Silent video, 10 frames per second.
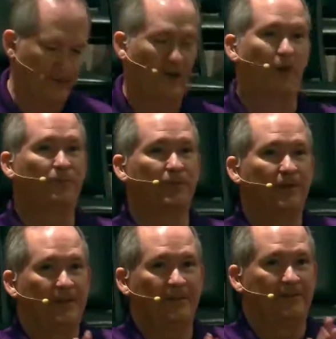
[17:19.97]

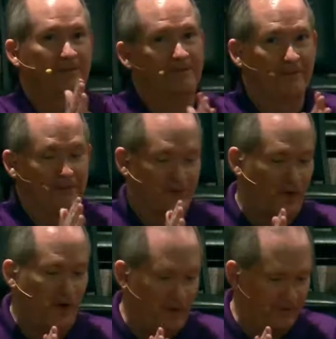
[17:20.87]
Hopefully this
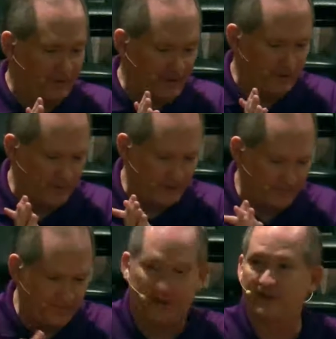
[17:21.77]
fall that'll be
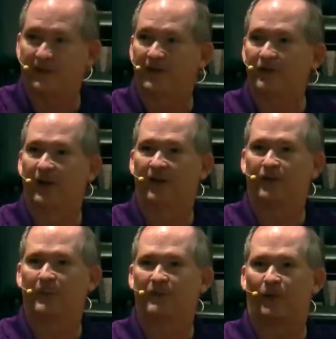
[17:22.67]
fixed and you guys
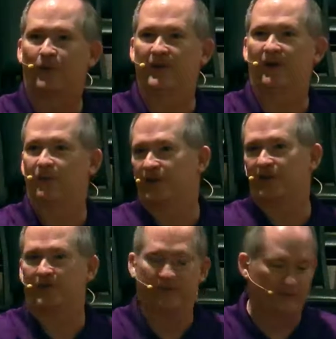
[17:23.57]
will be froze out over
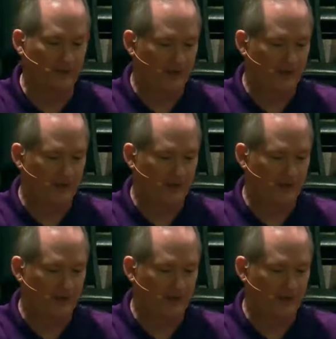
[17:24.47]
here too.